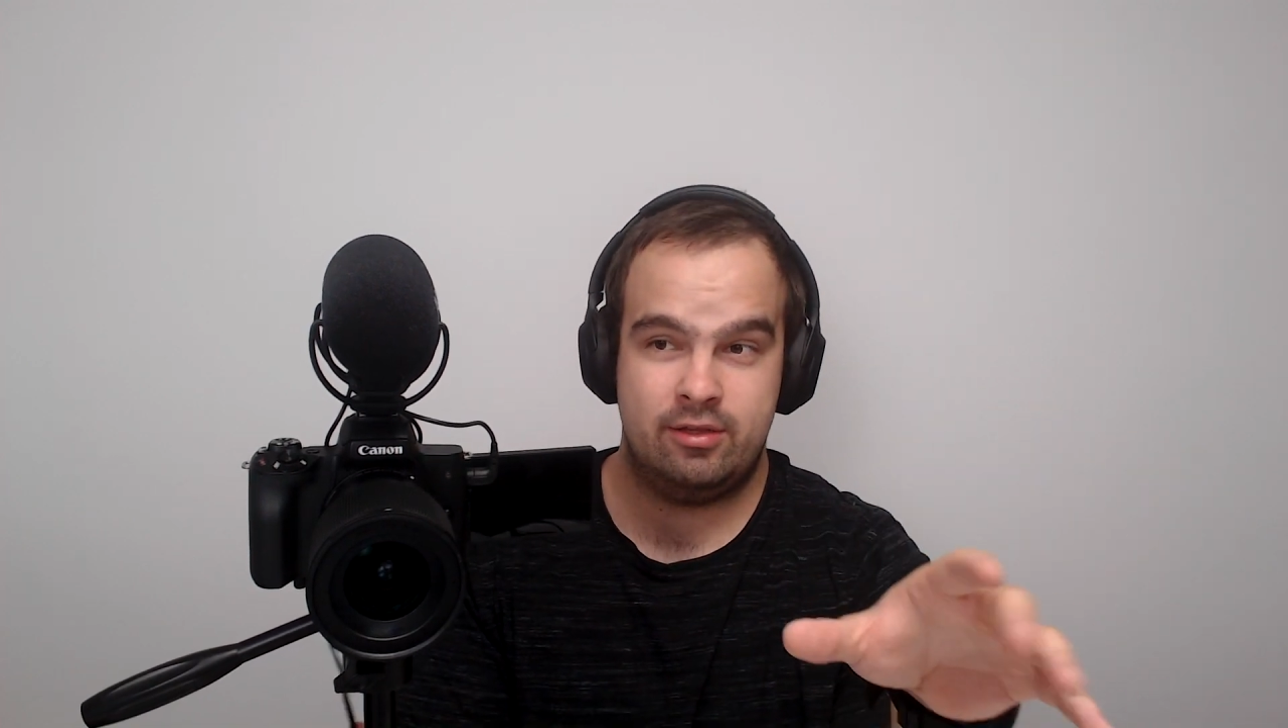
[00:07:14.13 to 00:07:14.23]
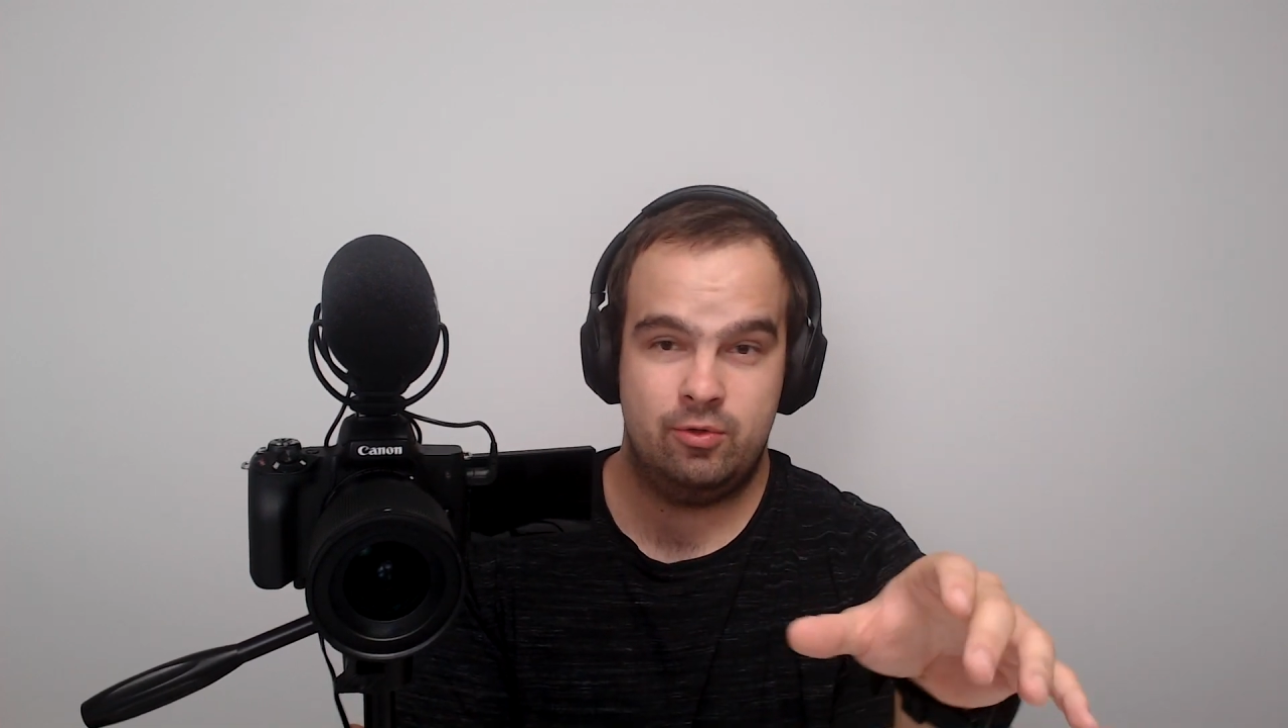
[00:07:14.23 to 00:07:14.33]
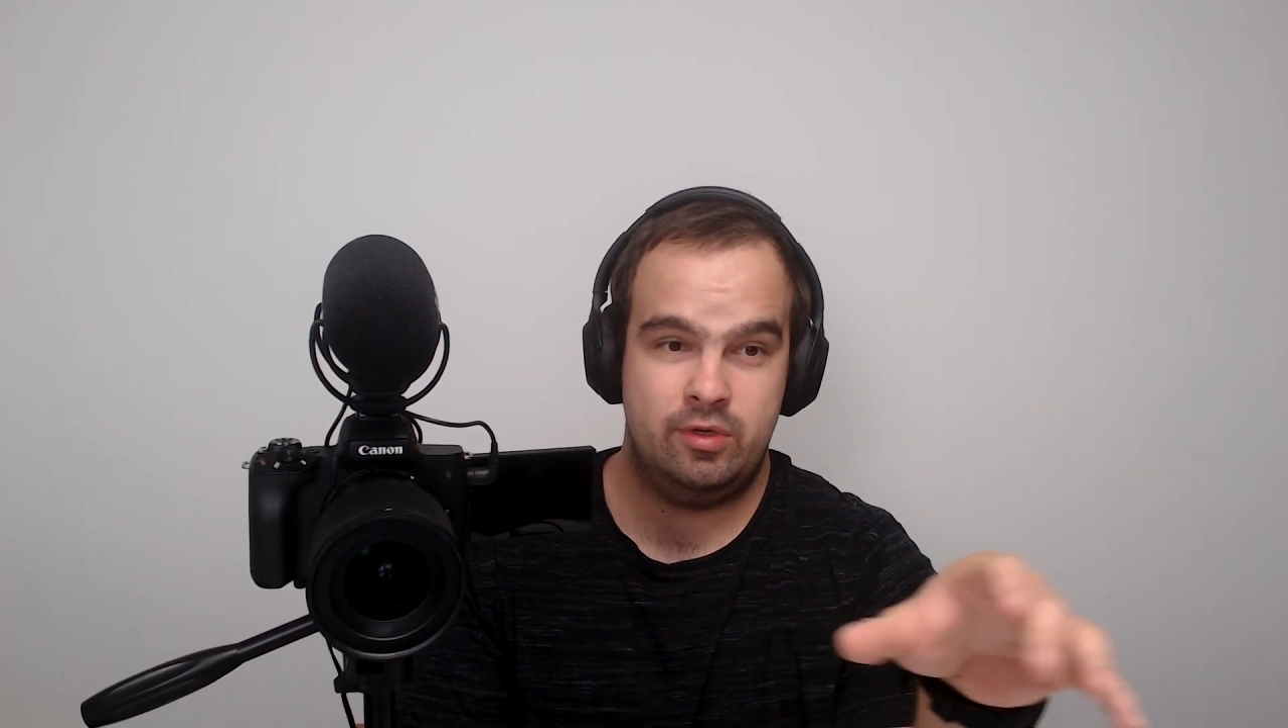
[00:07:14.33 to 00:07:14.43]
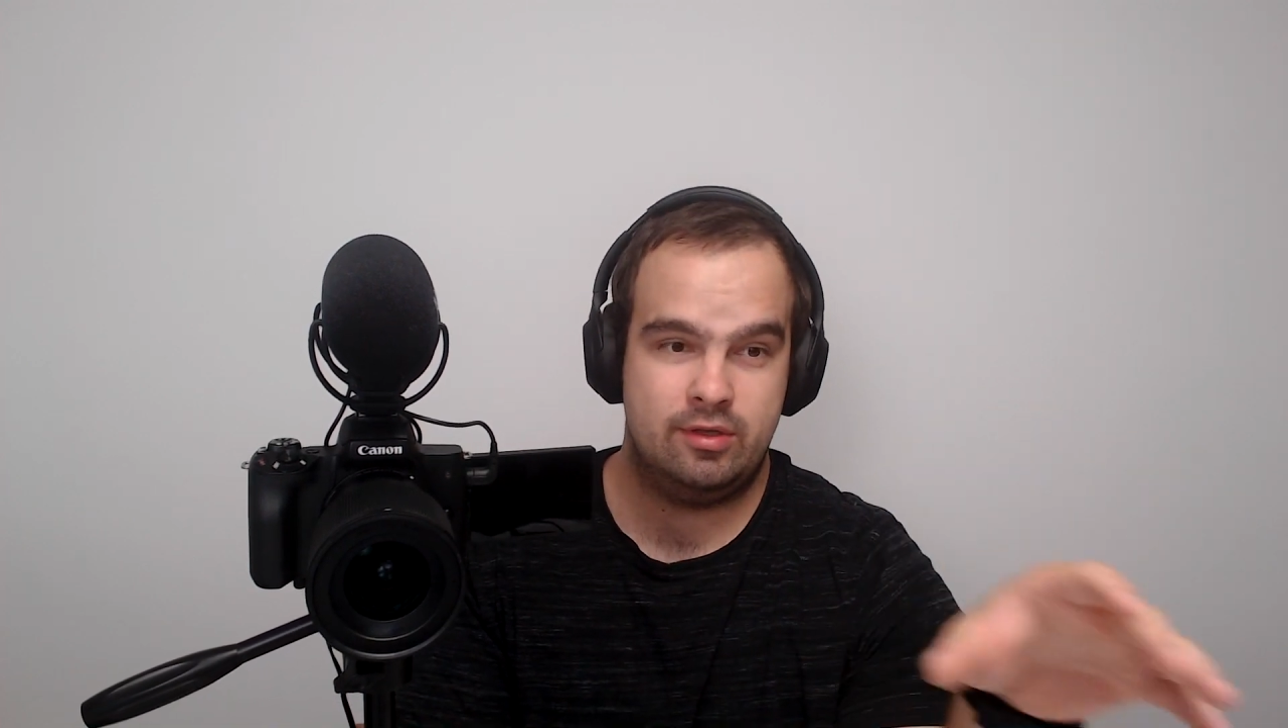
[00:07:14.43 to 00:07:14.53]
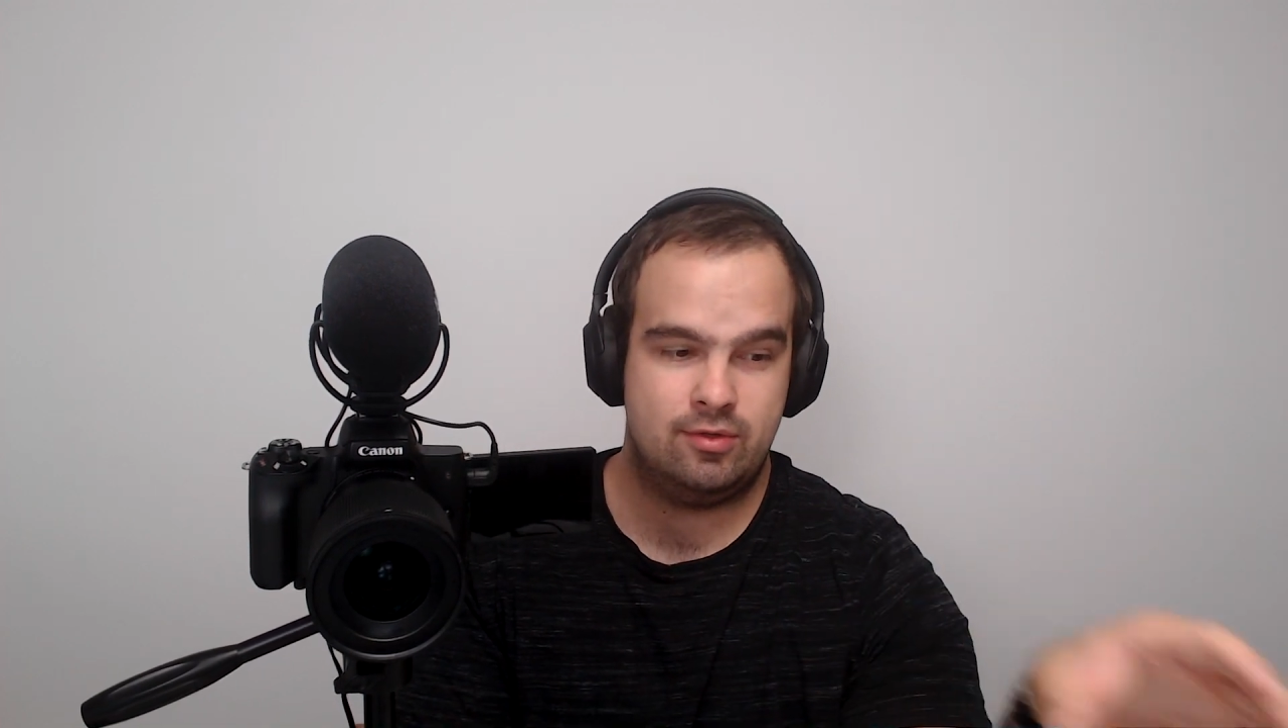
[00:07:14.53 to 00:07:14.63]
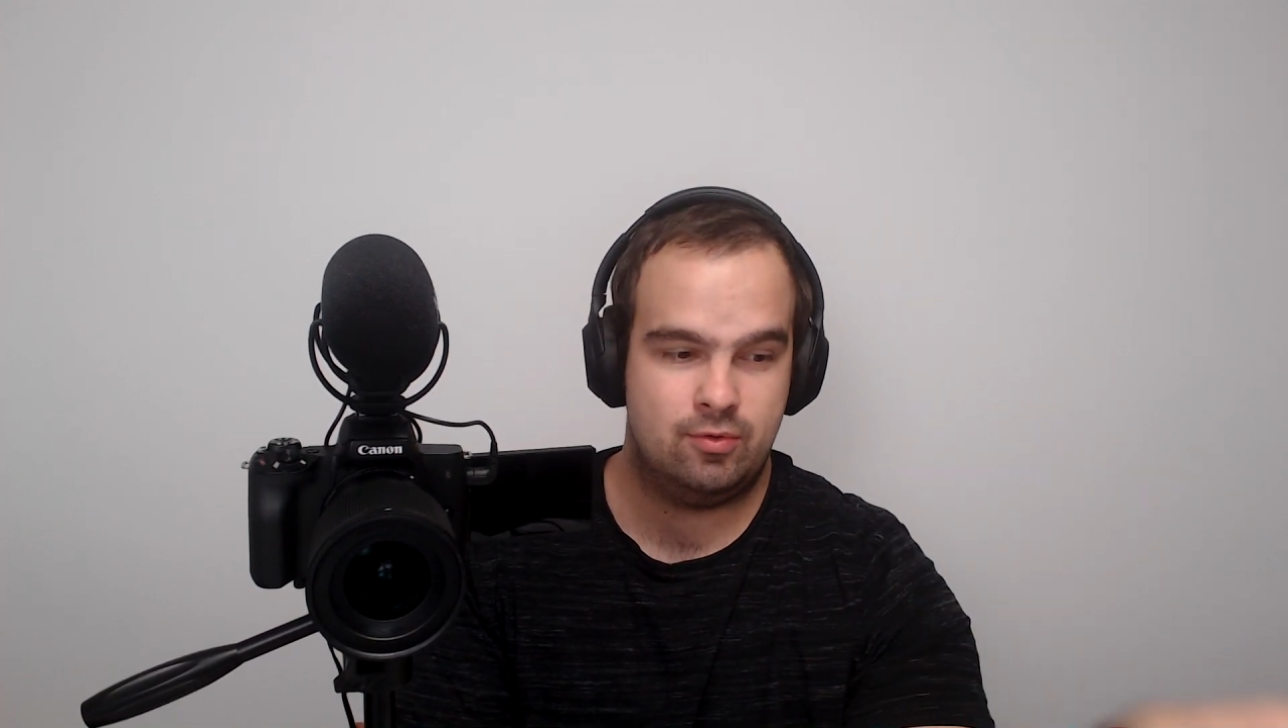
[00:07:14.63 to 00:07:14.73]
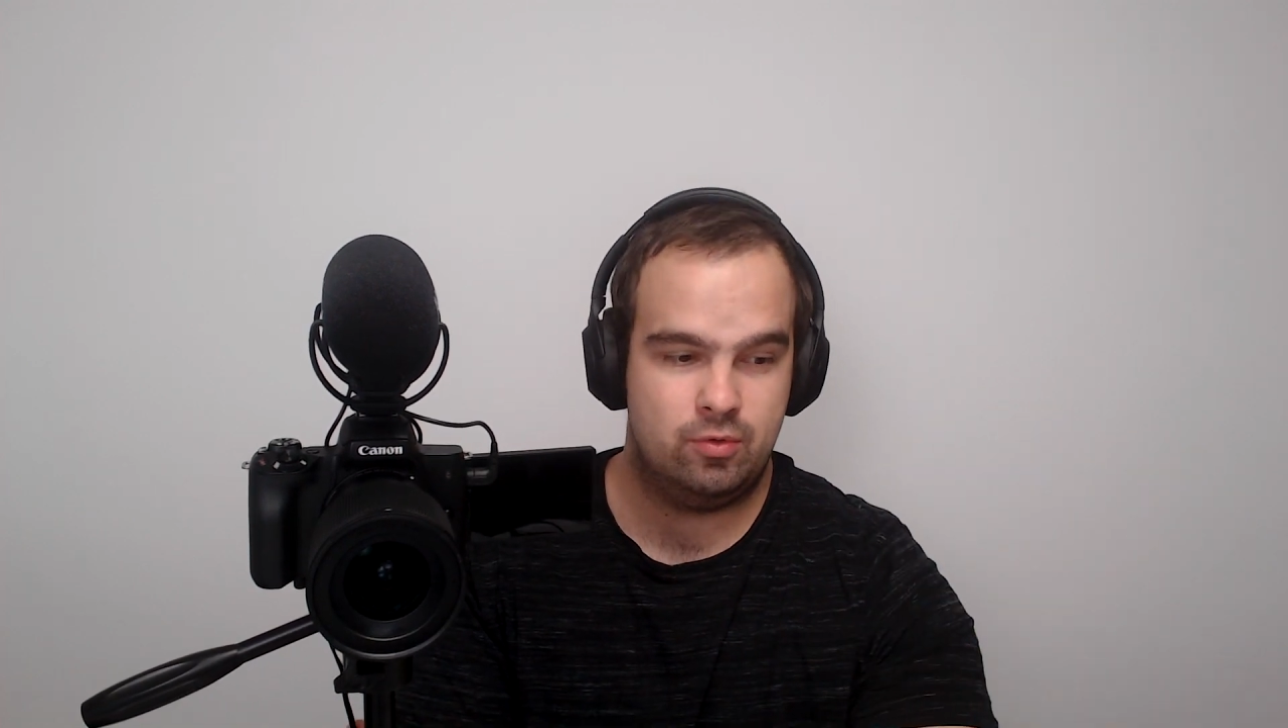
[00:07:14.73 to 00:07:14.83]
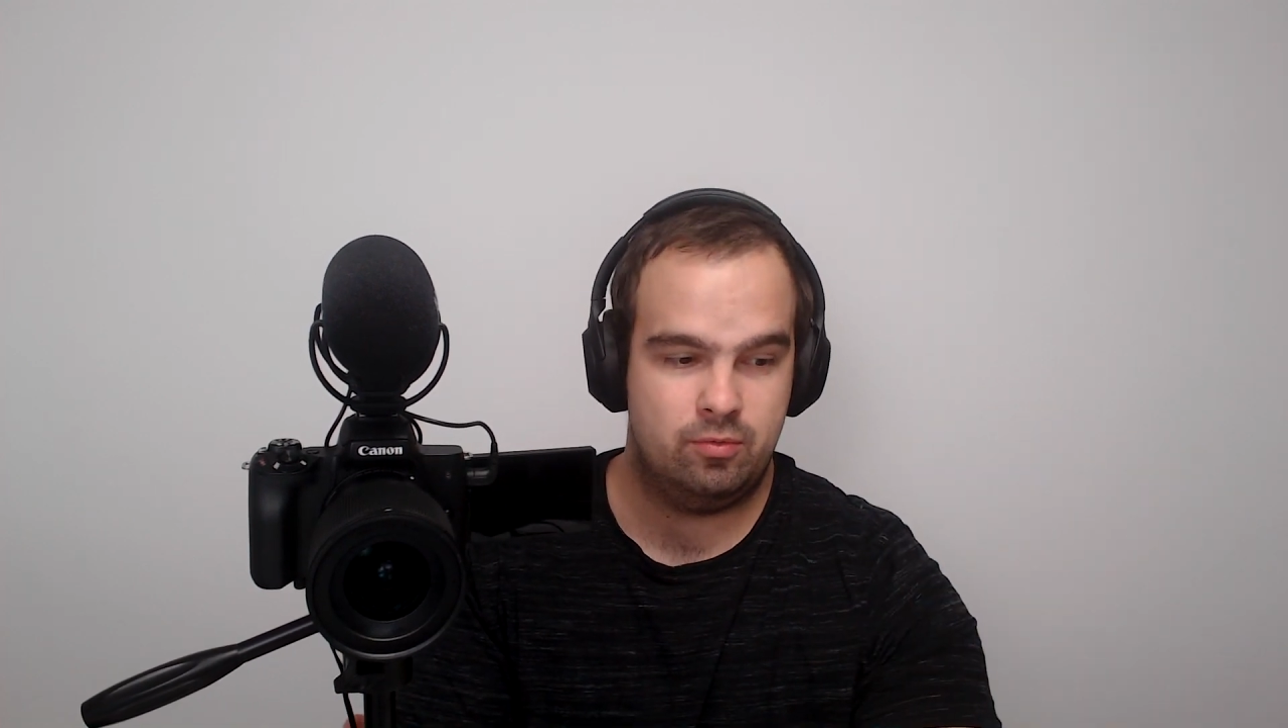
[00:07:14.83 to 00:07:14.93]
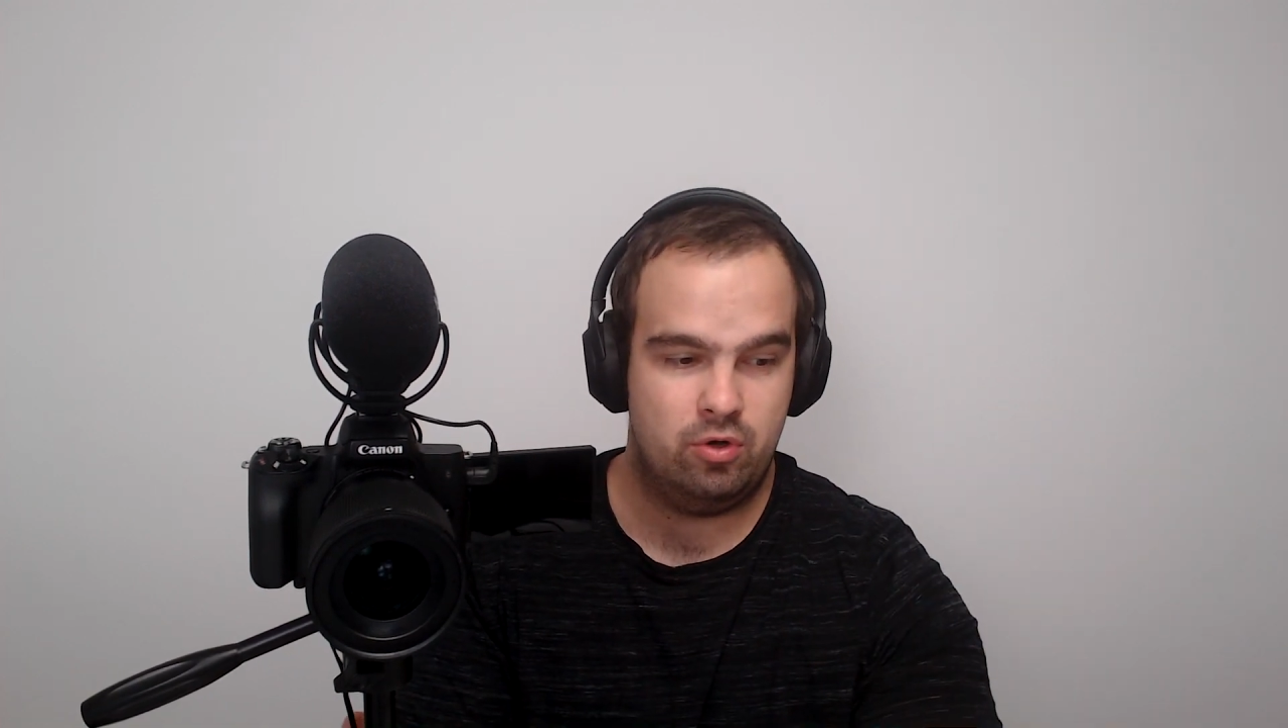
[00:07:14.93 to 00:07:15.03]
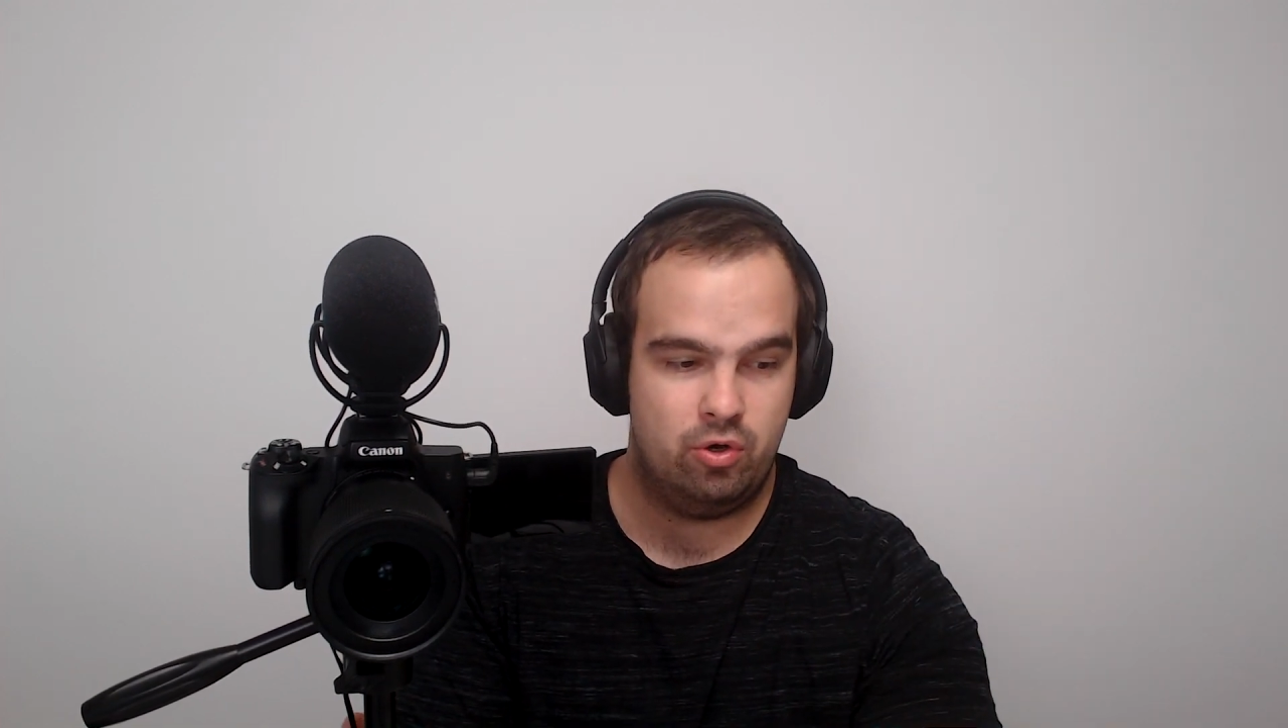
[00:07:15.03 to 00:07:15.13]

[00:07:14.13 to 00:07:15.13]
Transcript: you need to